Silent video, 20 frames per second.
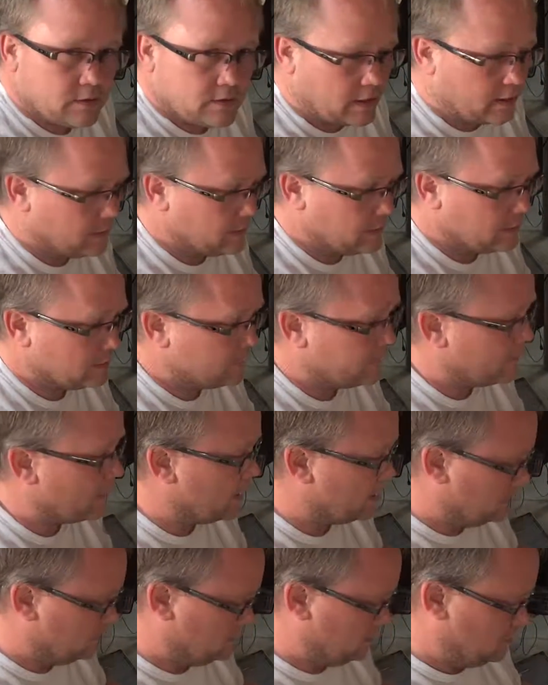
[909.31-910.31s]
that's
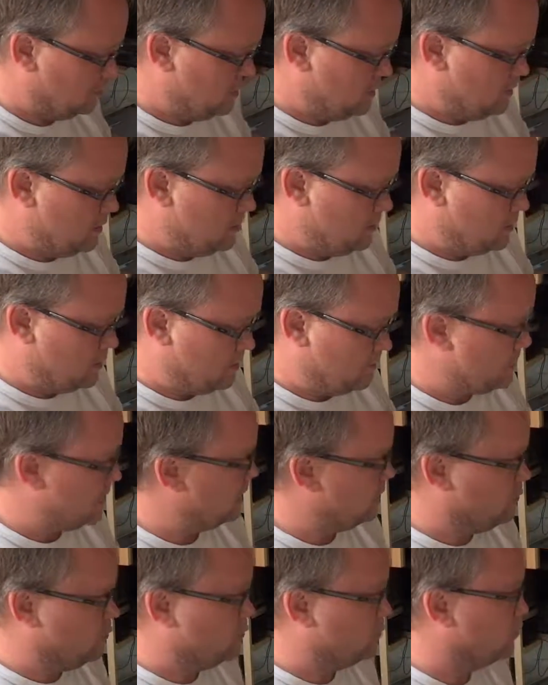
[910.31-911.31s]
fine.
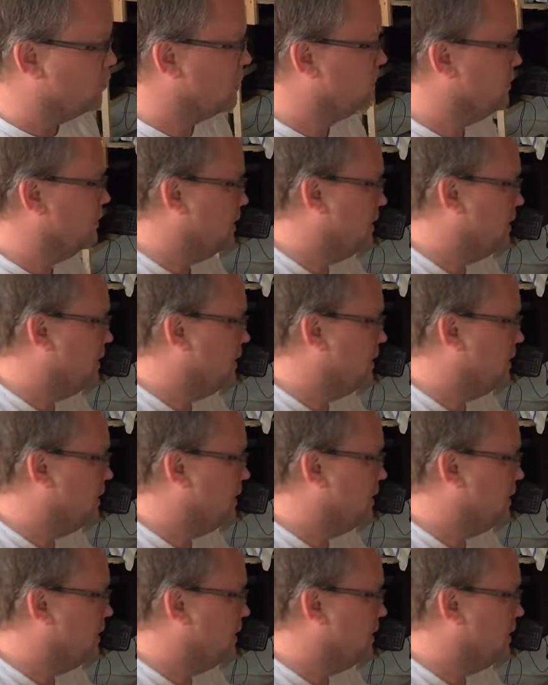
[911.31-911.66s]
That would work.